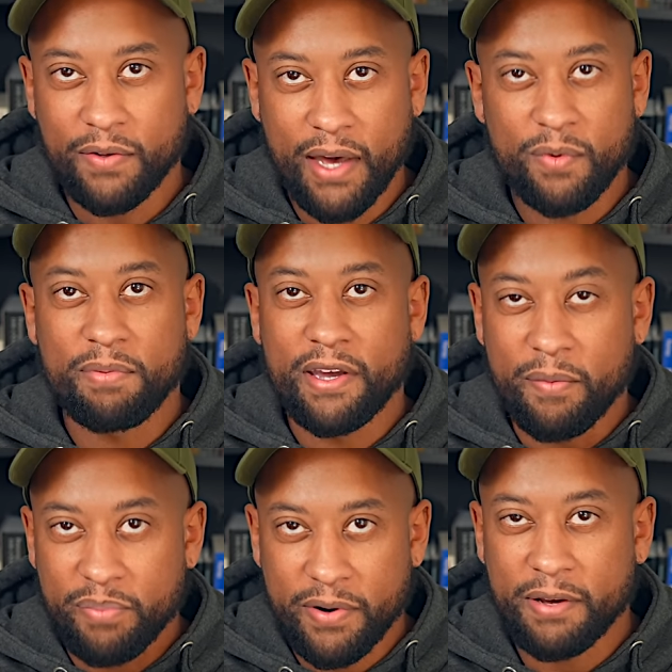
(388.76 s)
you, that would be a
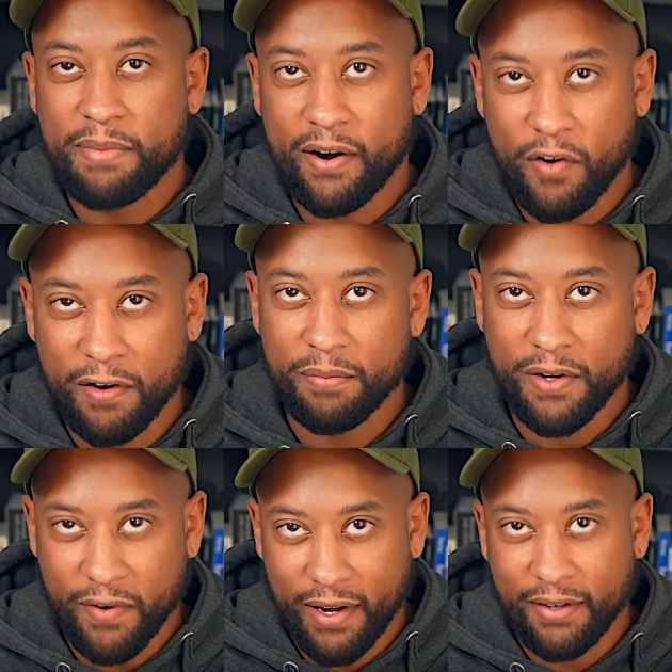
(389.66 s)
pretty bad
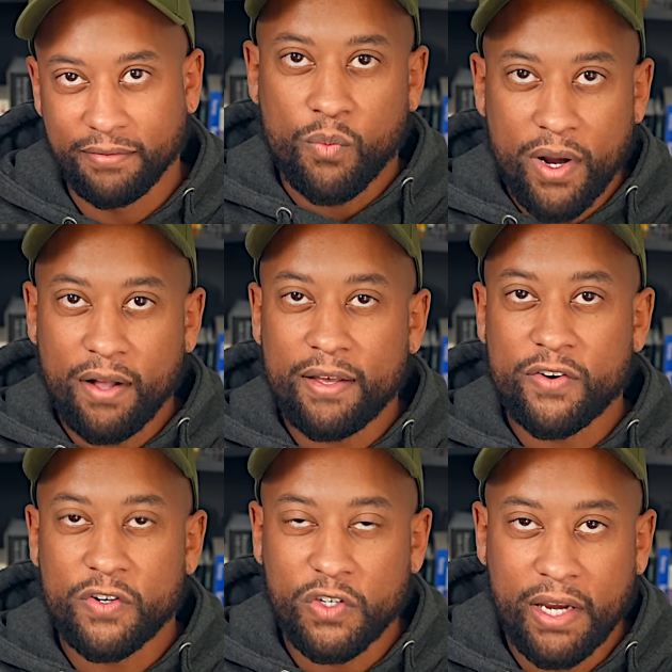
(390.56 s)
argument, right? Well, in
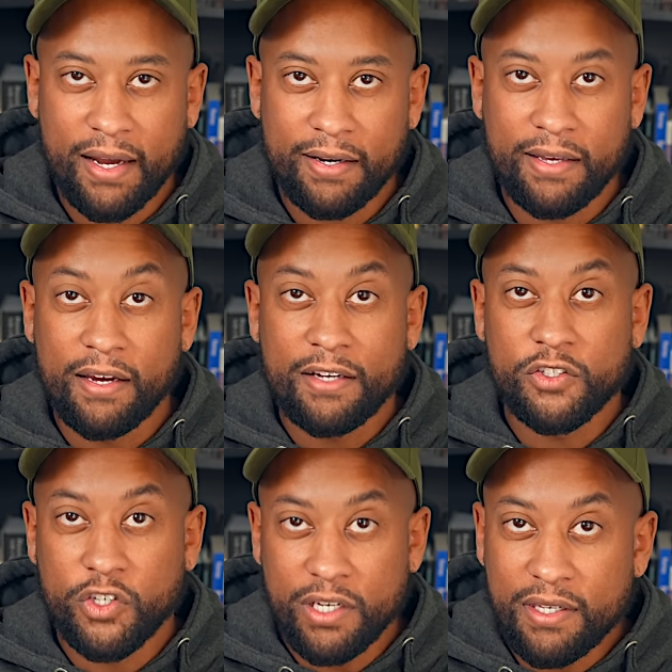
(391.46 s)
Christianity,
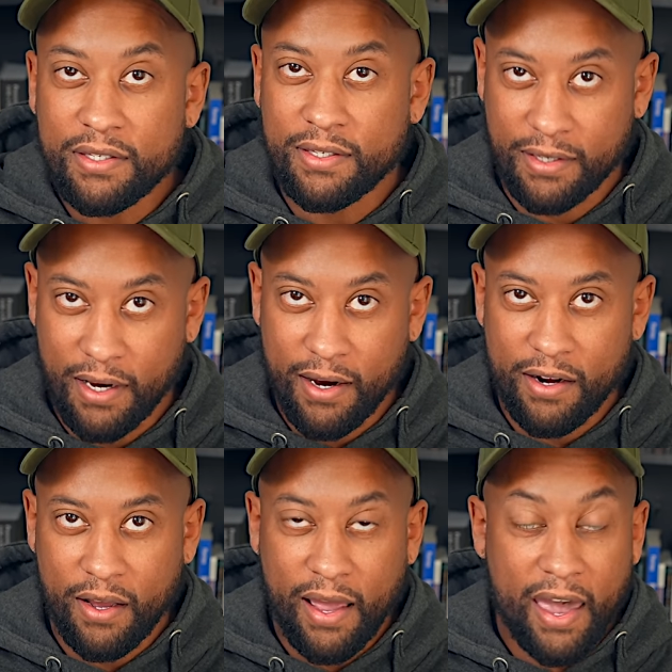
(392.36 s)
Jesus is
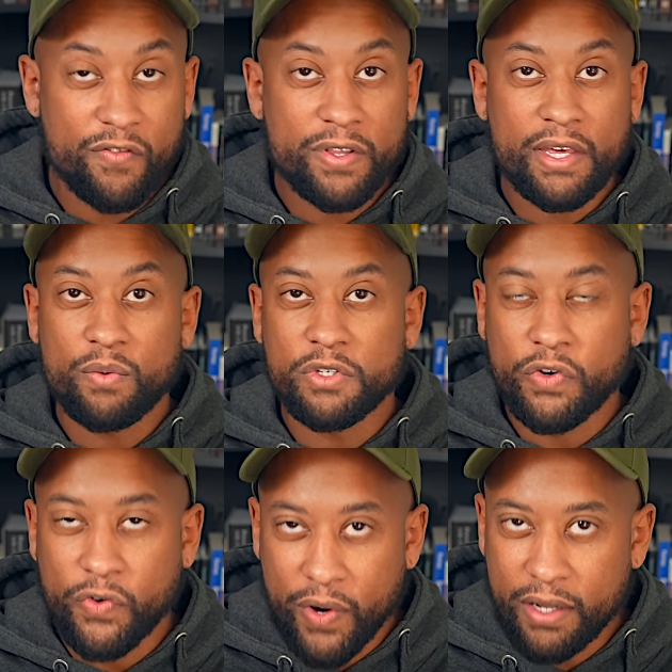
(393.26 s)
God, Everything was
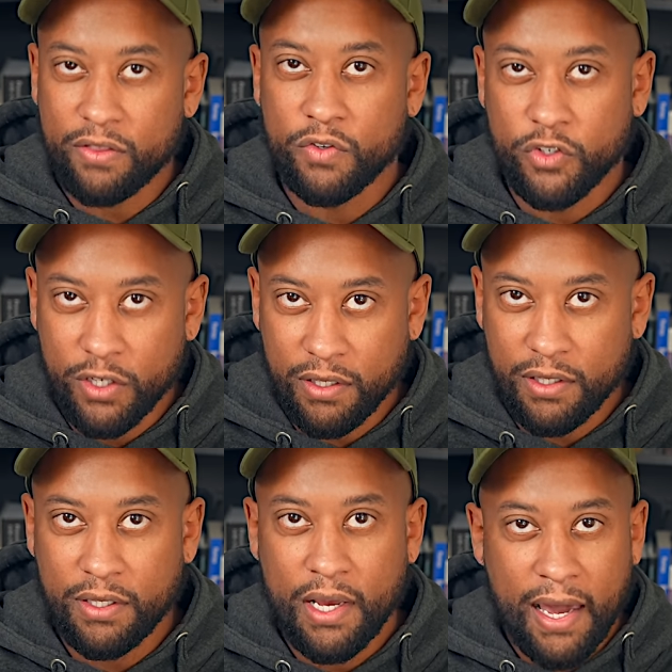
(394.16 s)
created through
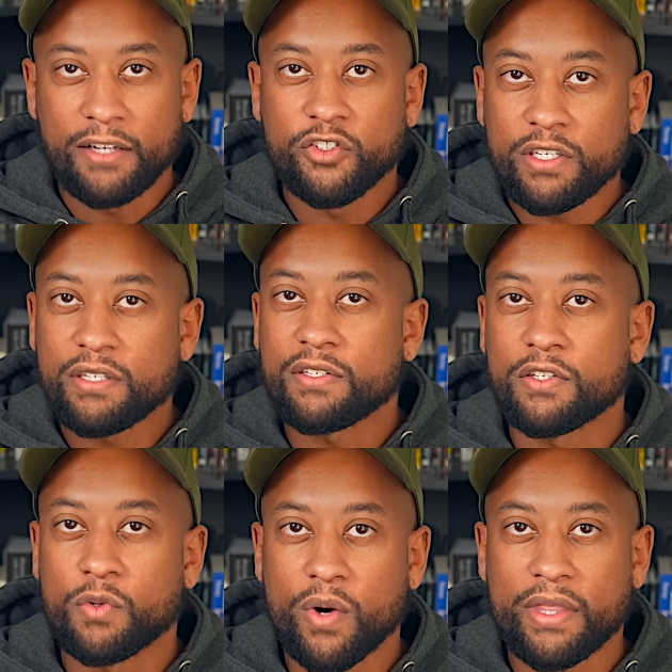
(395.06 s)
Jesus, and Jesus
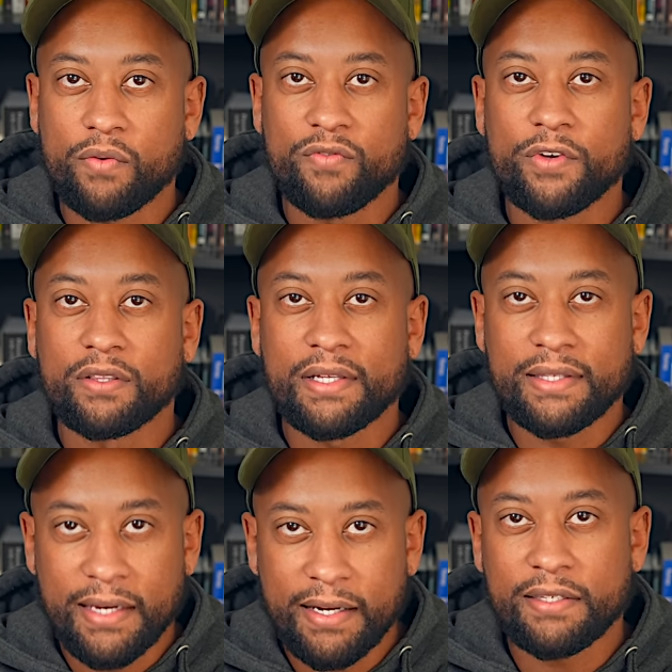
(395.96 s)
is the one that revealed the
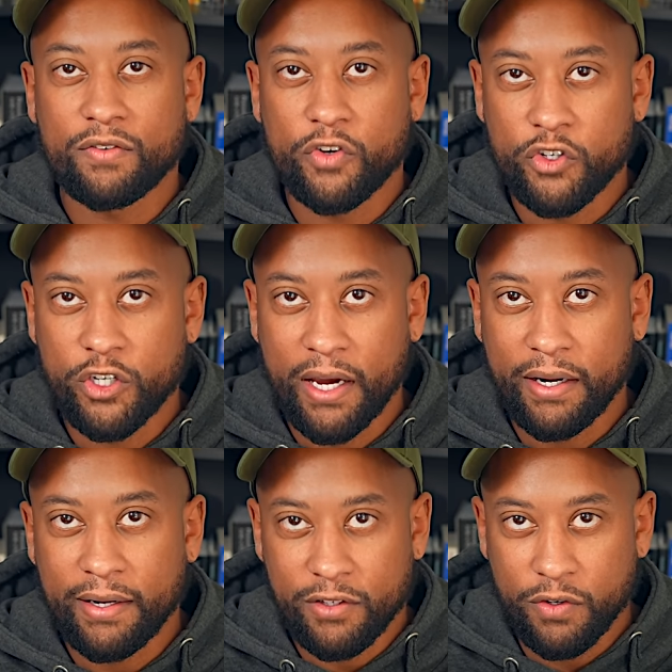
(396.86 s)
tenets of
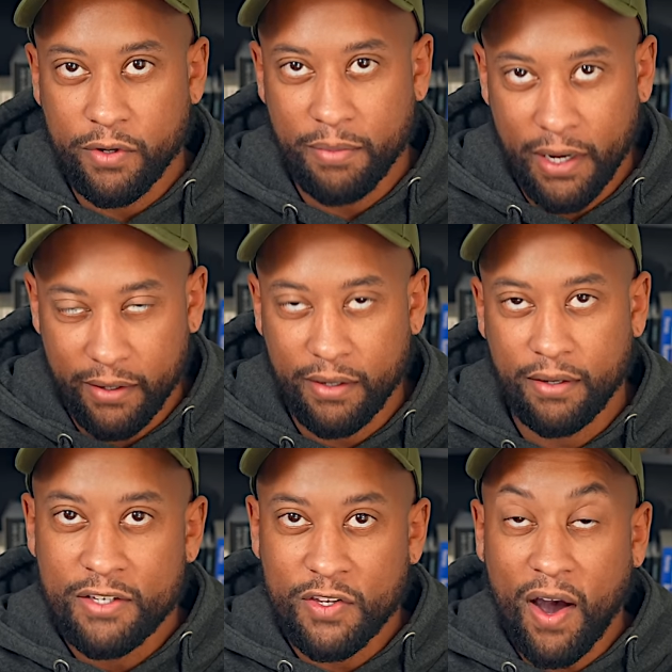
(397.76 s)
Christianity to humanity.
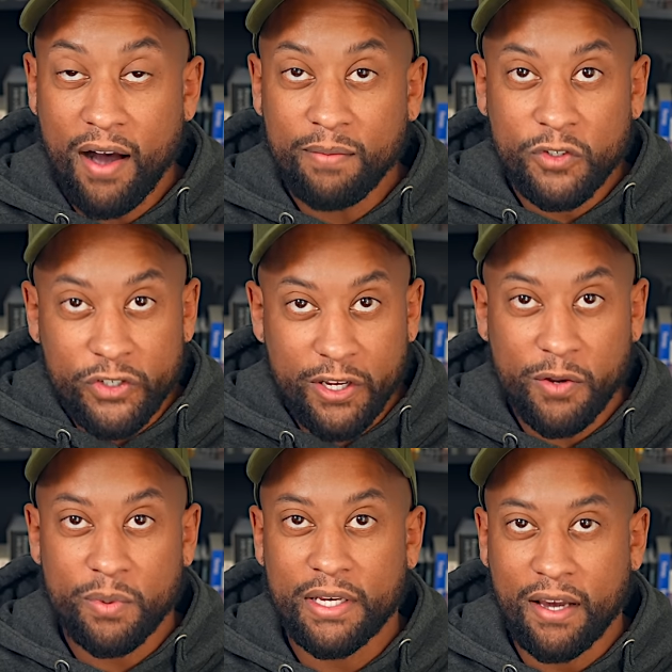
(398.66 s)
So I'm
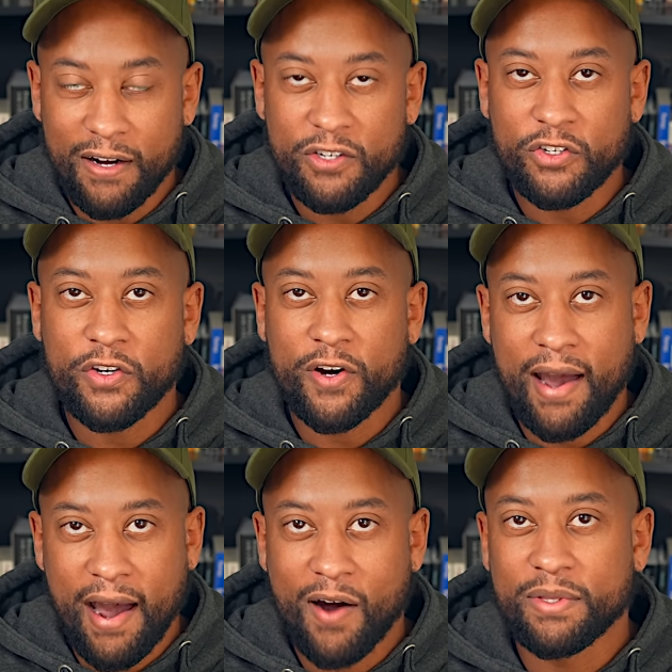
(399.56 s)
genuinely unsure
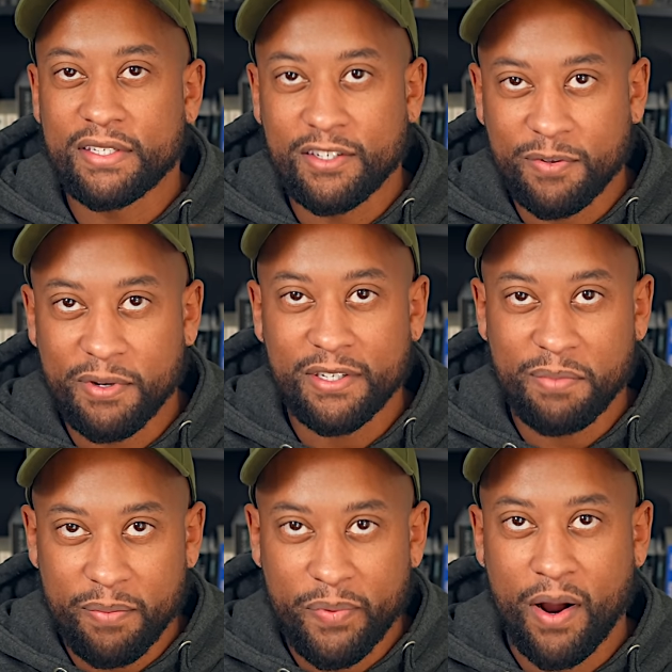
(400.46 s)
how this is supposed to
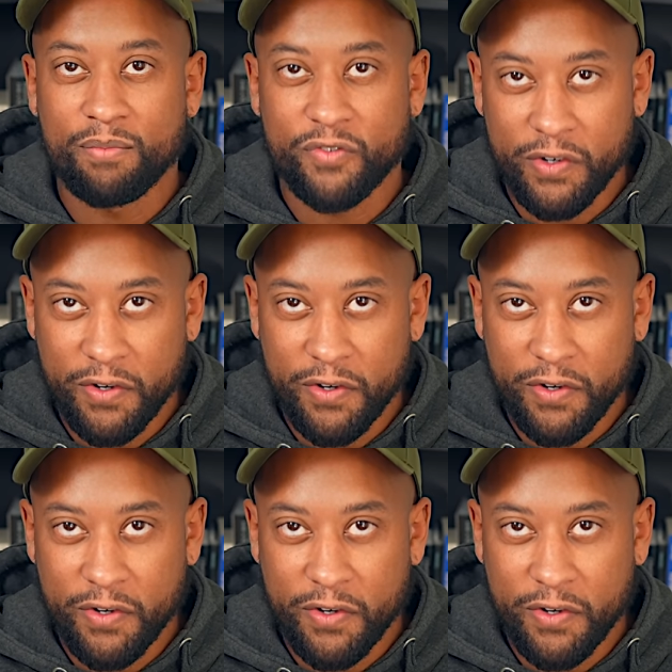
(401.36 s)
be a problem for